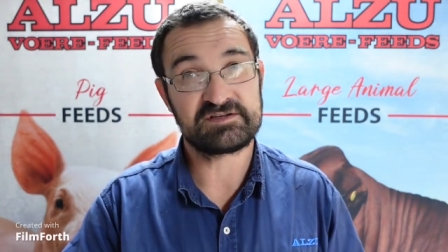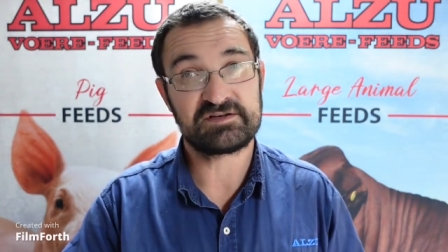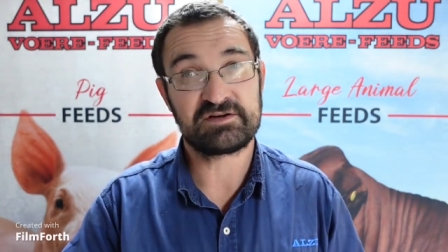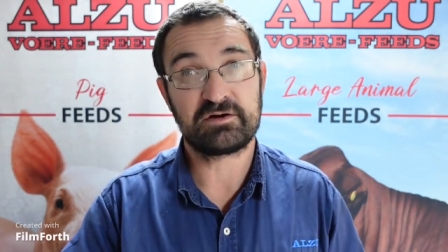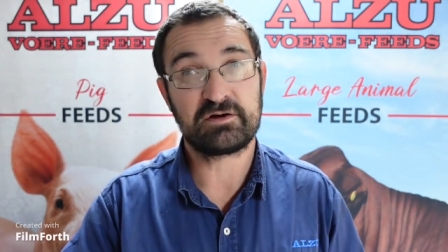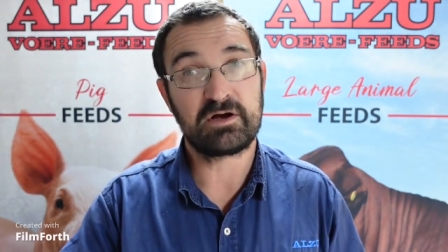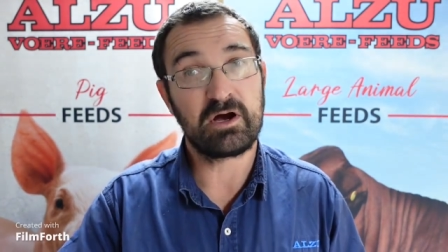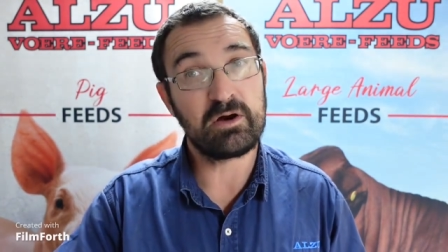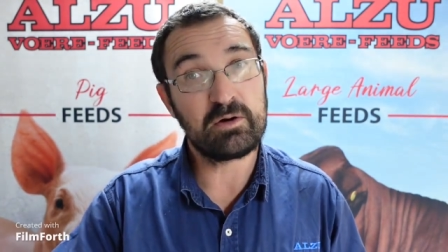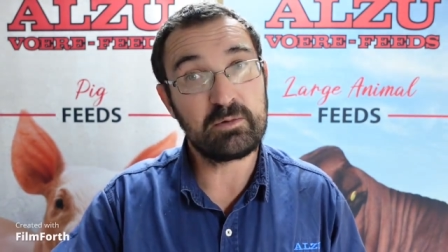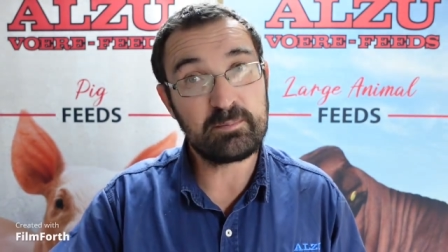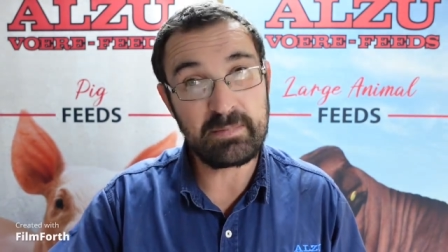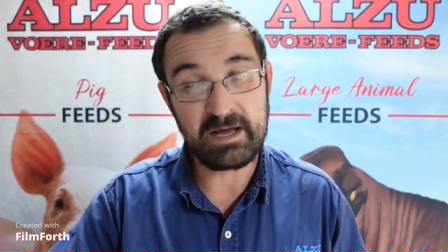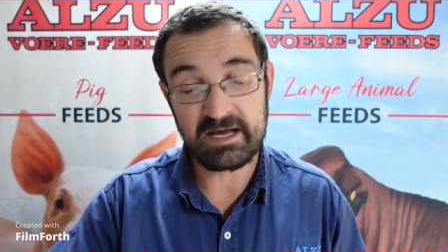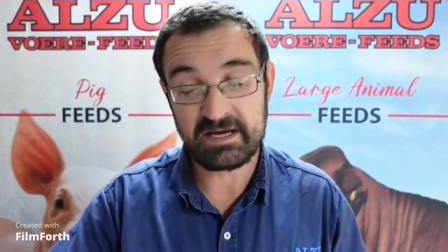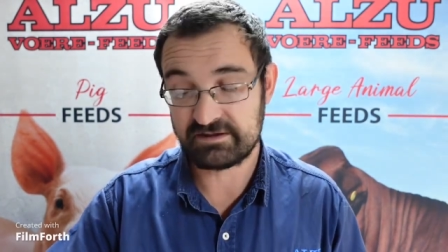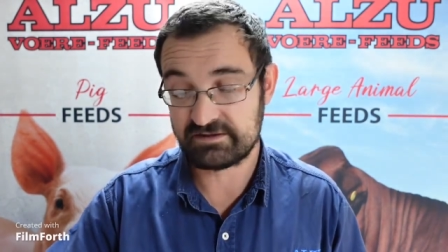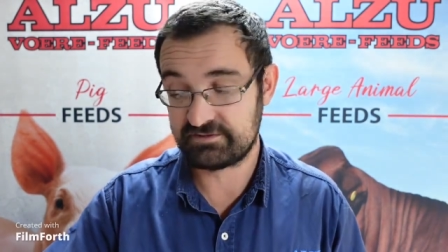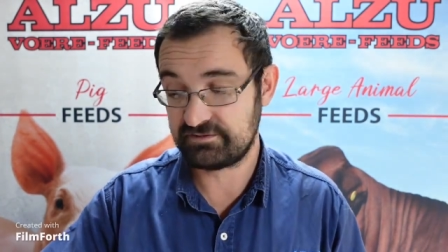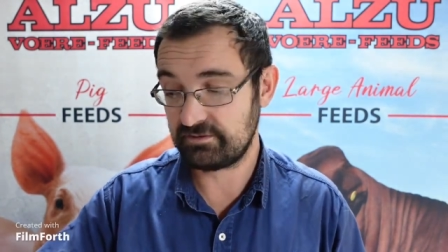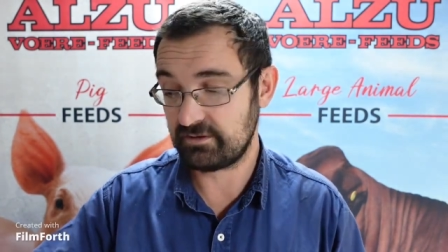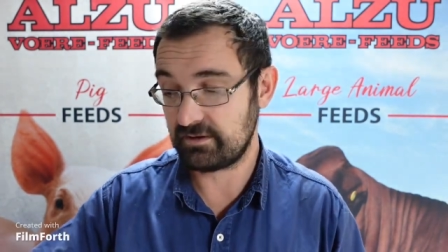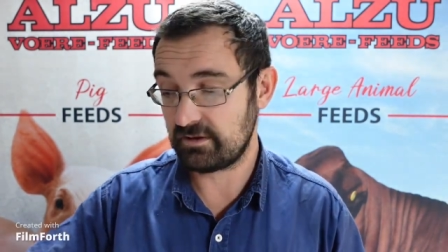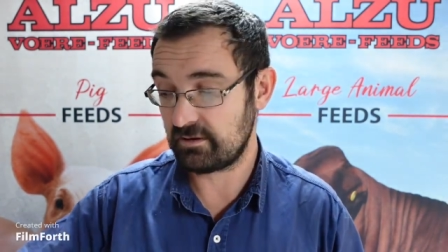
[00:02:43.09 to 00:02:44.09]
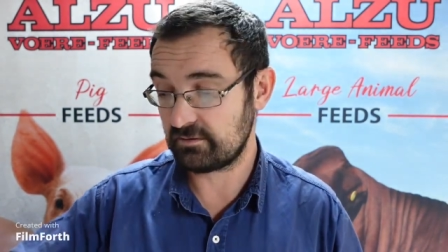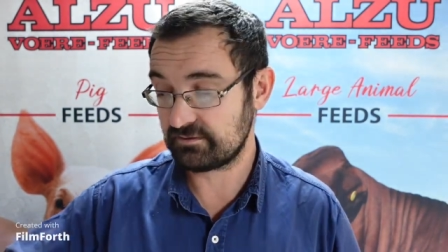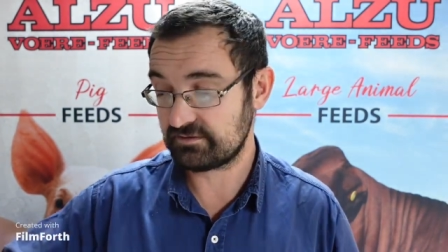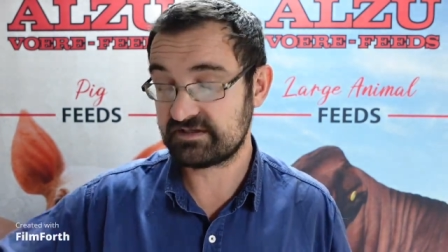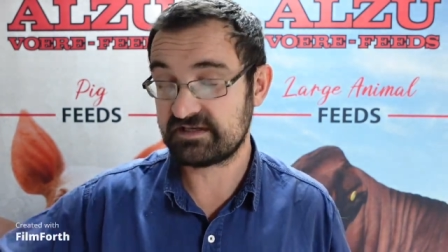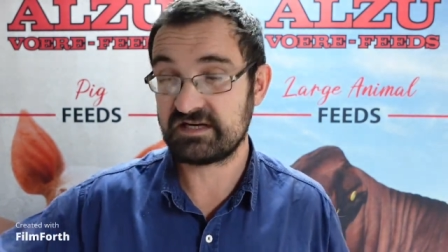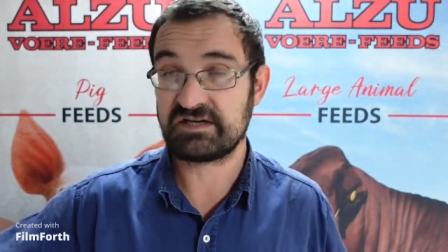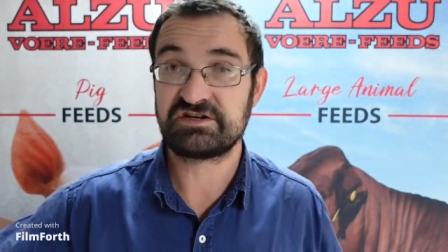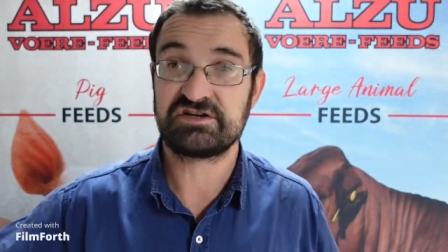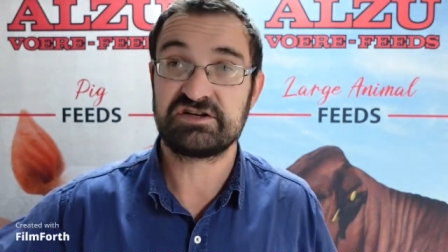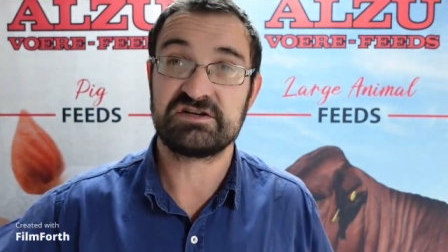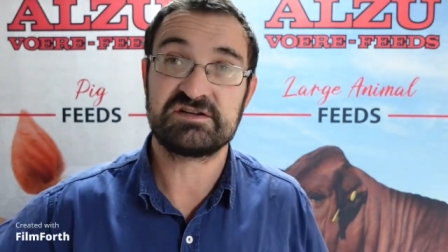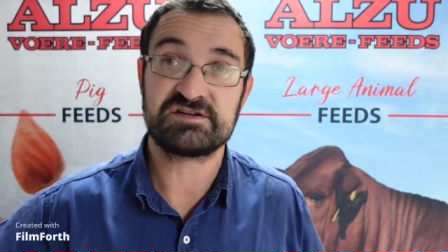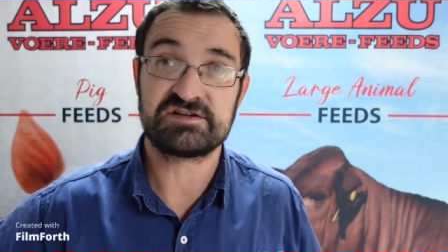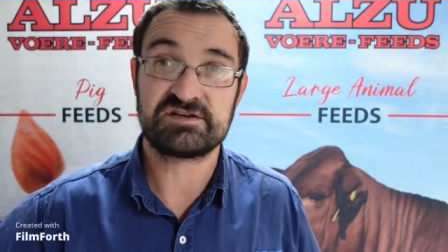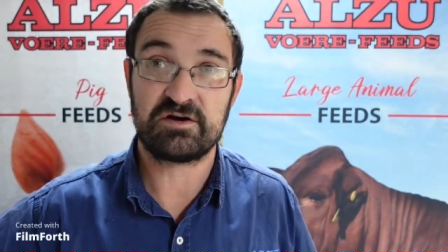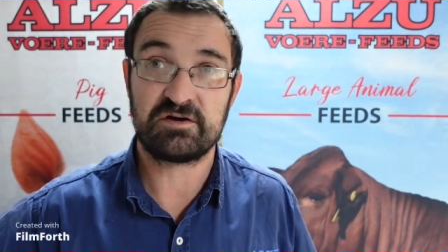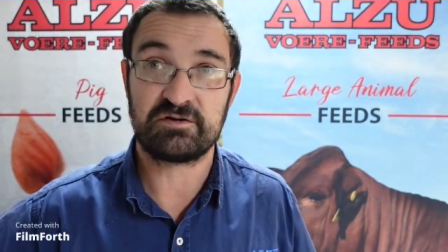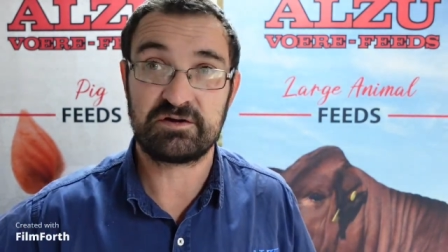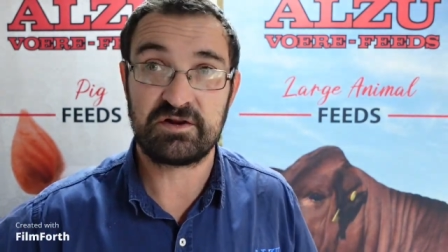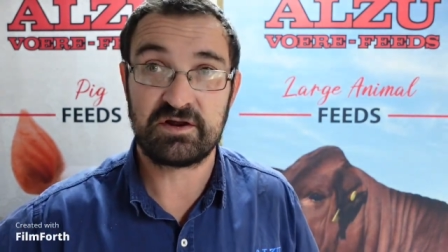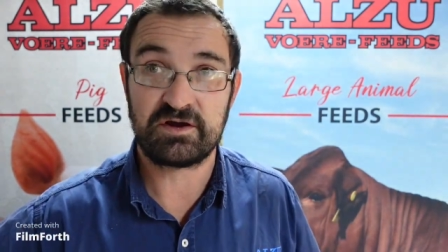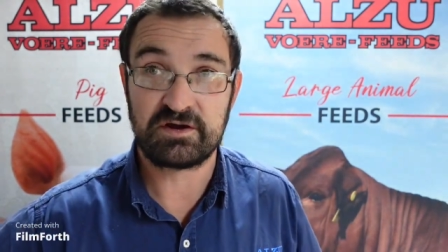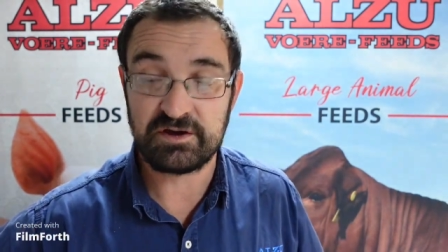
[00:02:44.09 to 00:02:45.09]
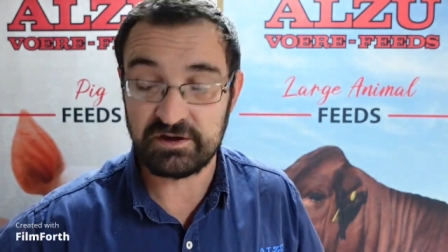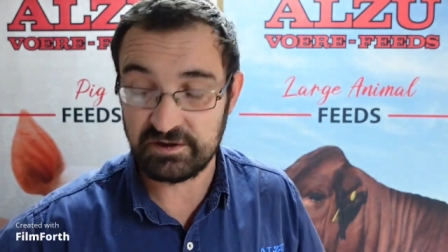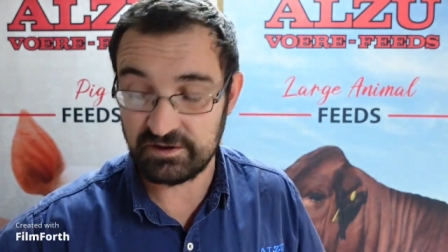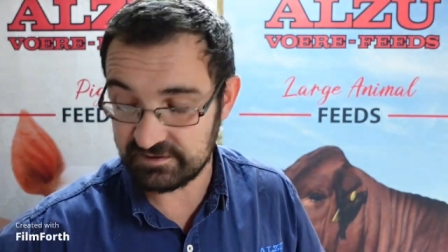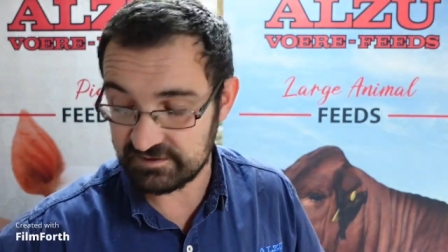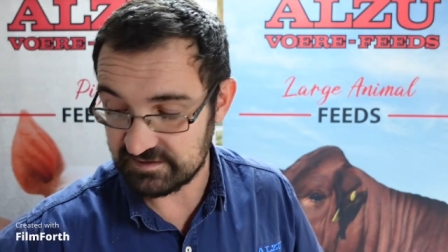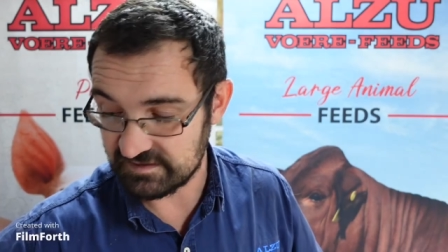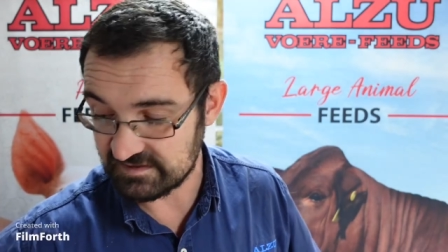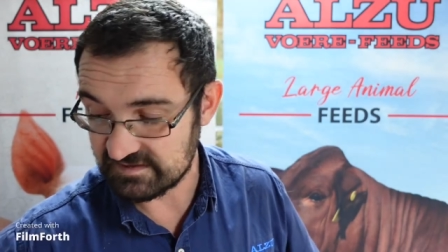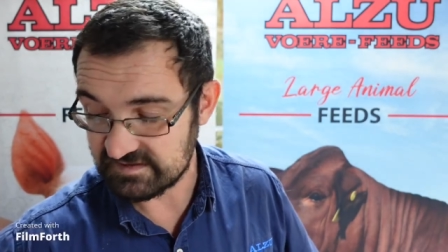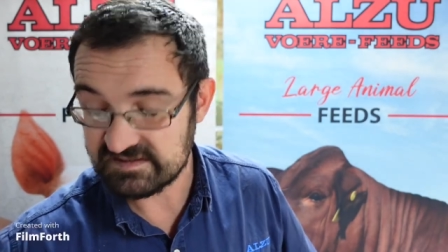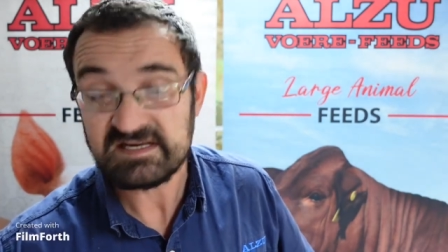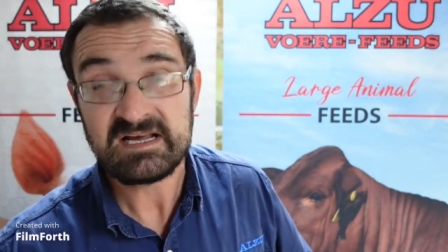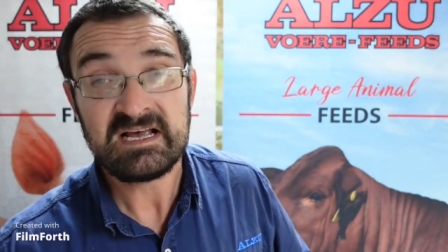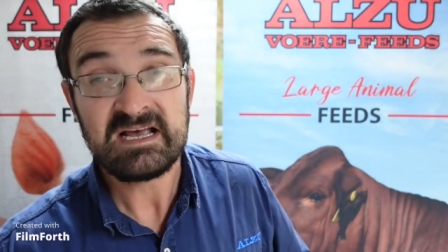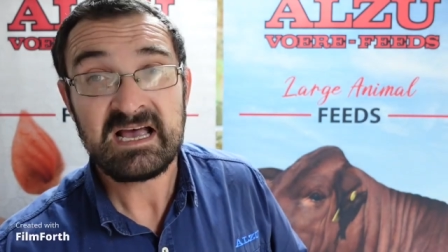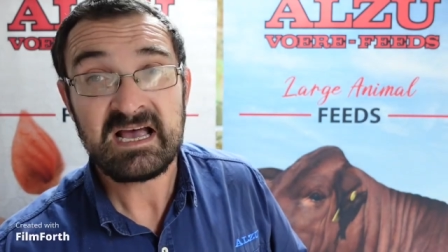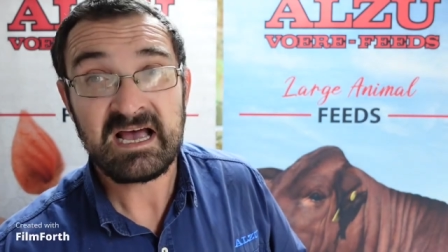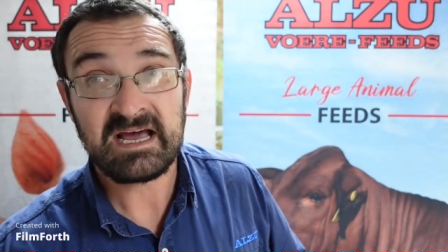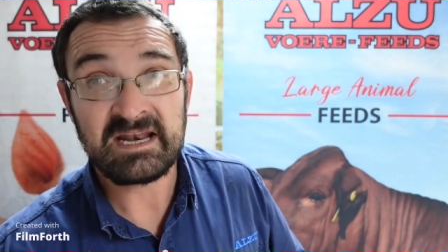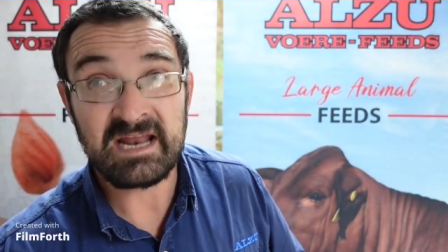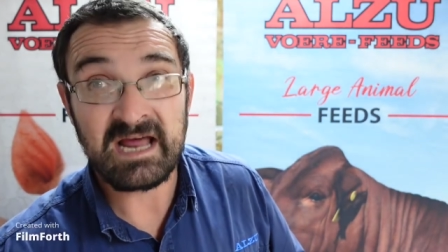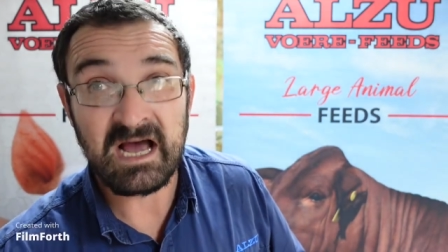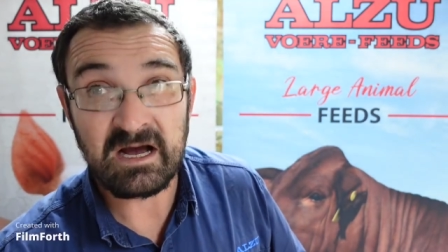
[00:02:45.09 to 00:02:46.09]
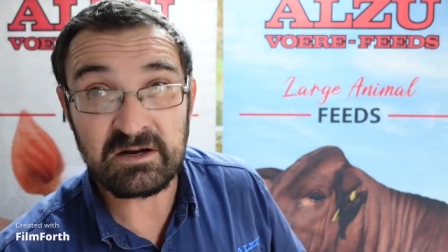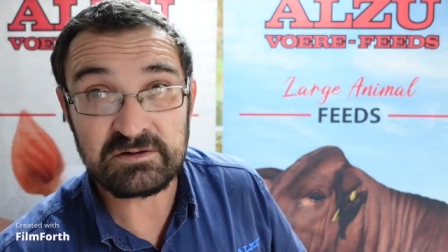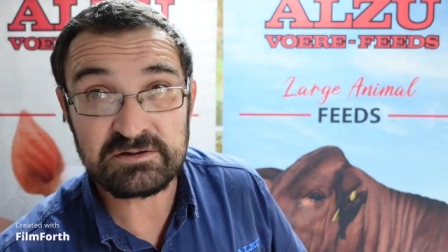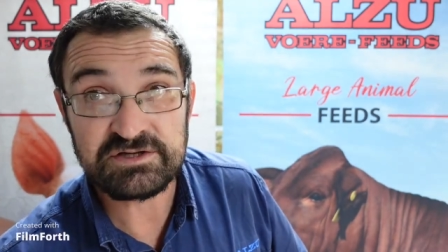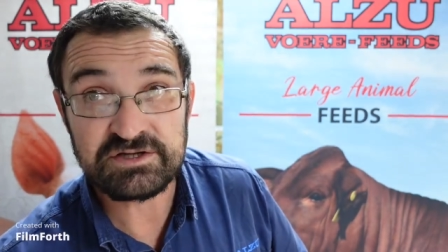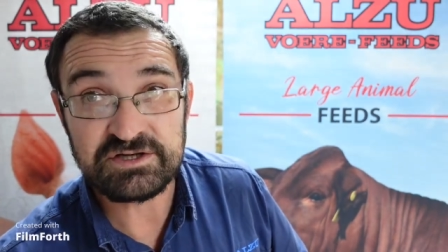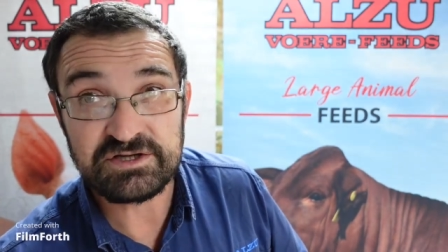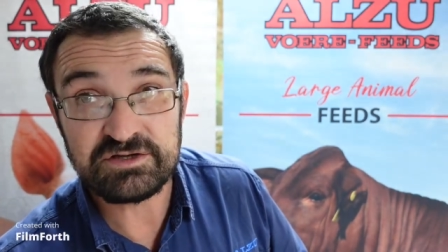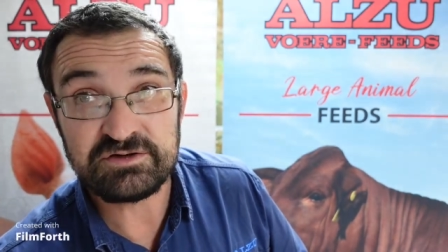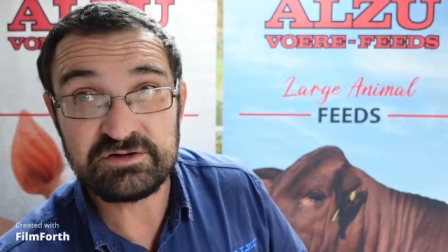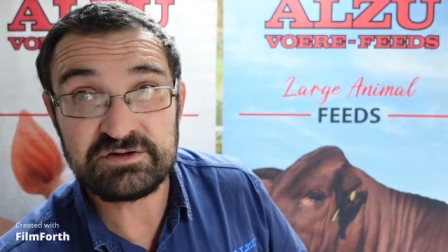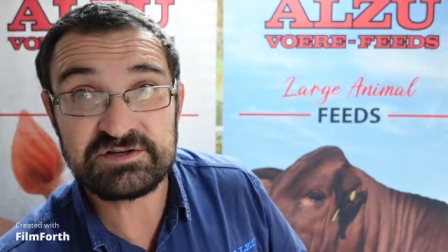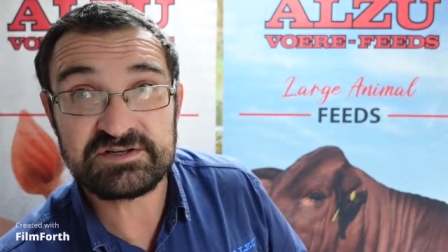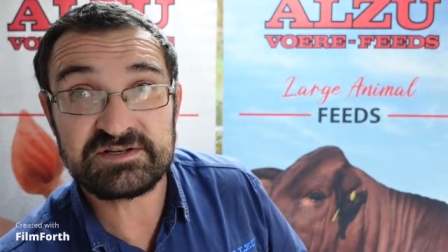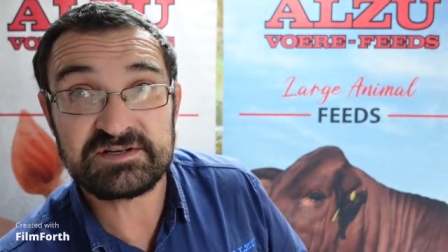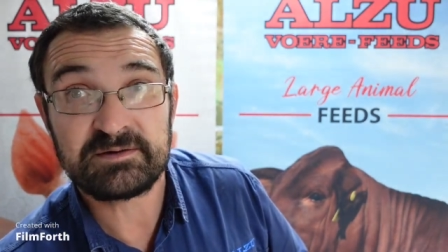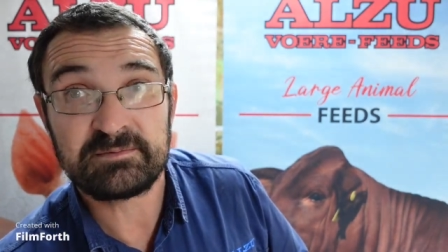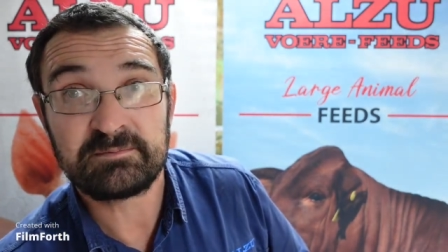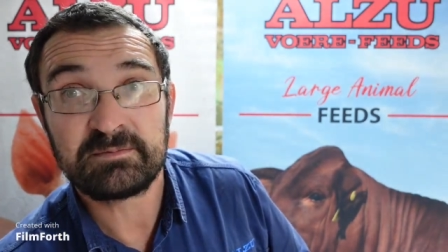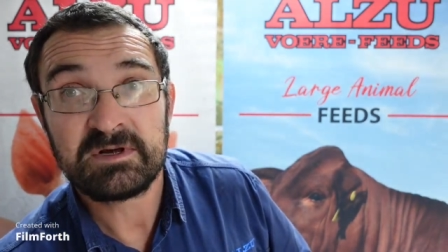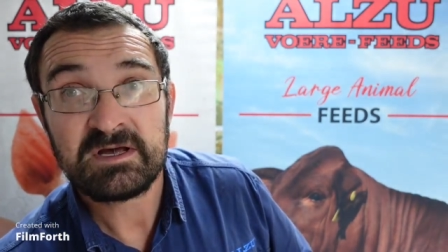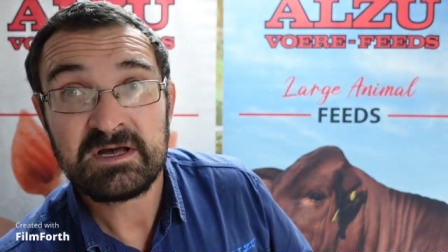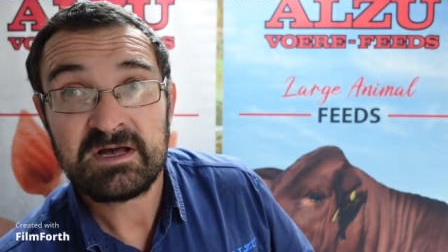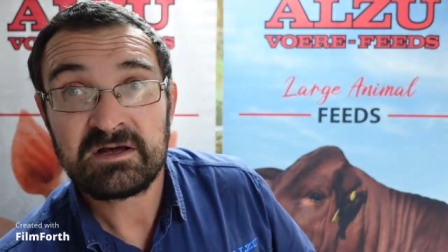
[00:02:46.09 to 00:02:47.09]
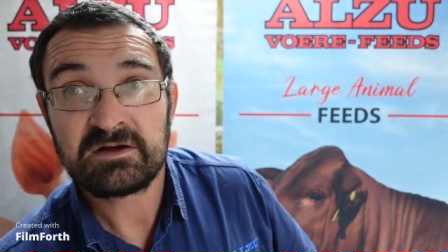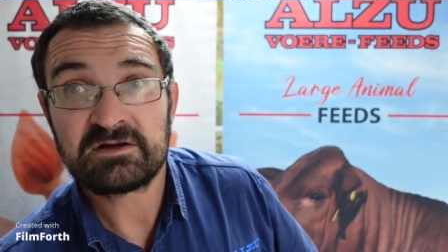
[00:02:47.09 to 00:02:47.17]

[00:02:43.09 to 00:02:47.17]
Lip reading: So go back to our sessions on the curtains and how to use them,